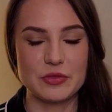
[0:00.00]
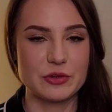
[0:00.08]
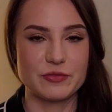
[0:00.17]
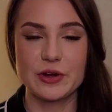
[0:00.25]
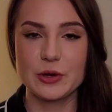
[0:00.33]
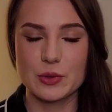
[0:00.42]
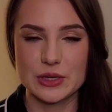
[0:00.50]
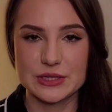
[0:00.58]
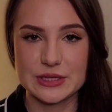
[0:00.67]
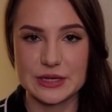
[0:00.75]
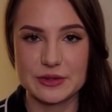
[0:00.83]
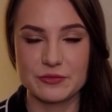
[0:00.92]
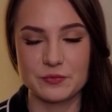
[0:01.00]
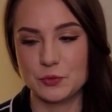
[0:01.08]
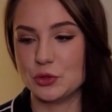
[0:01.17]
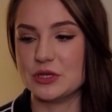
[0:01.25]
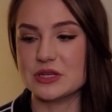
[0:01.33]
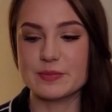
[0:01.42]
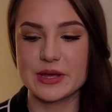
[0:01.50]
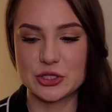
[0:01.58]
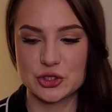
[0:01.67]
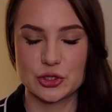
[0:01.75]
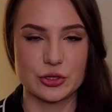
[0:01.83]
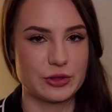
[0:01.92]
They're very quantitative. You need to make
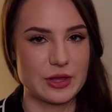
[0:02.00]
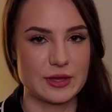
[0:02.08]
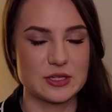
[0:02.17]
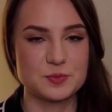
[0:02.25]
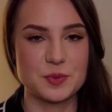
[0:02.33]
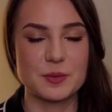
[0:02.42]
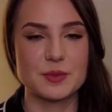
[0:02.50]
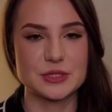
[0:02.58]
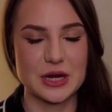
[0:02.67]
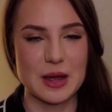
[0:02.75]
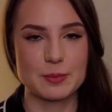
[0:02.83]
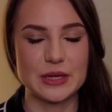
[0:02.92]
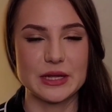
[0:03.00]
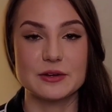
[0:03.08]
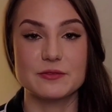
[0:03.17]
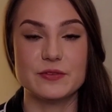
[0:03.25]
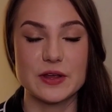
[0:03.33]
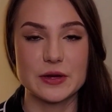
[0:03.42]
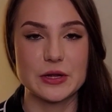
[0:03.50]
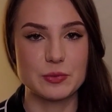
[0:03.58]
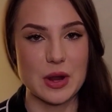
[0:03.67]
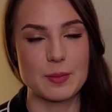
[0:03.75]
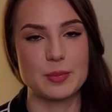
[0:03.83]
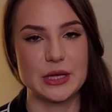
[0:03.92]
sure that experiments are happening at a very
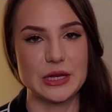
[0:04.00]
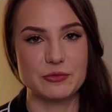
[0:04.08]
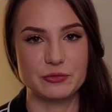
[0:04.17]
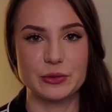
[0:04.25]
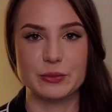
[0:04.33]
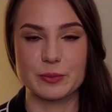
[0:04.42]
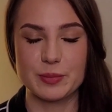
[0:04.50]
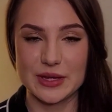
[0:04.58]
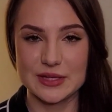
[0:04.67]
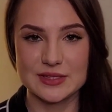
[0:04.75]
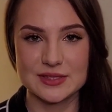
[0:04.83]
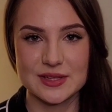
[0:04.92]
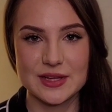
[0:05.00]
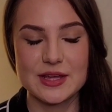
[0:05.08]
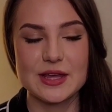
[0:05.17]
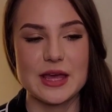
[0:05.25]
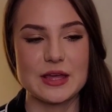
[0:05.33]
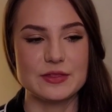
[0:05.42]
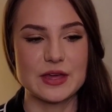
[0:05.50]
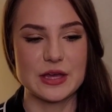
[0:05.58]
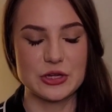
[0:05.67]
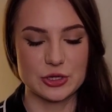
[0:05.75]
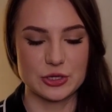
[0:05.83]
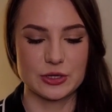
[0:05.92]
rapid and frequent pace, and
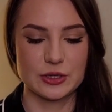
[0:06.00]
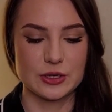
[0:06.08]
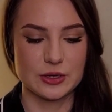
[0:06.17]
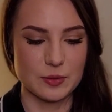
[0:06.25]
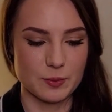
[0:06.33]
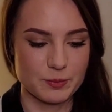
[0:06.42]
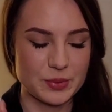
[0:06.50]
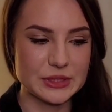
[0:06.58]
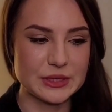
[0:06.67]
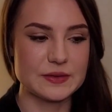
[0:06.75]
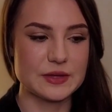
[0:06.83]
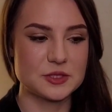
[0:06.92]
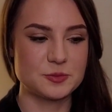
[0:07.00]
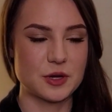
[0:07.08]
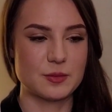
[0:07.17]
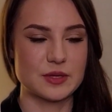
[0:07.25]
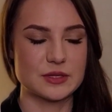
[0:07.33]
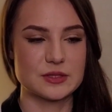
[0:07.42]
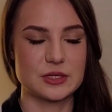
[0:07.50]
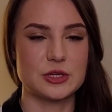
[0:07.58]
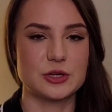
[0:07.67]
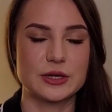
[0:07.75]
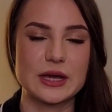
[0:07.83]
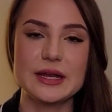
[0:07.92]
that you're building the experiments,
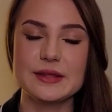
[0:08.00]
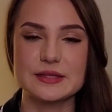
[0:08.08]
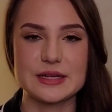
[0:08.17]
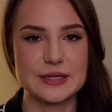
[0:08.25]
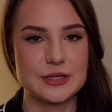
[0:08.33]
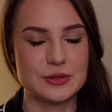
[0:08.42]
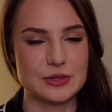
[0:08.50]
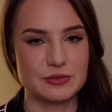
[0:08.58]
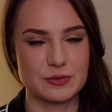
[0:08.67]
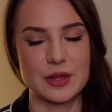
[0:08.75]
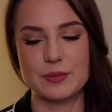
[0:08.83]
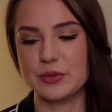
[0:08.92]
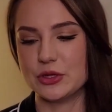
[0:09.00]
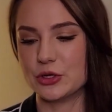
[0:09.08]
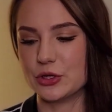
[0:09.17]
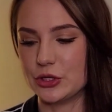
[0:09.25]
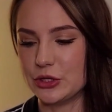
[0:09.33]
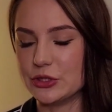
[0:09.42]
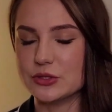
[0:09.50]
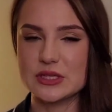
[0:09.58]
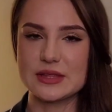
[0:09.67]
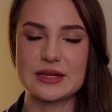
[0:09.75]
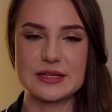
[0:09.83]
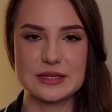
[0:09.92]
you're getting the data you need from them, you're
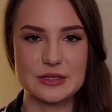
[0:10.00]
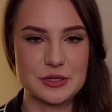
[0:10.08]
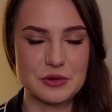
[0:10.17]
using that data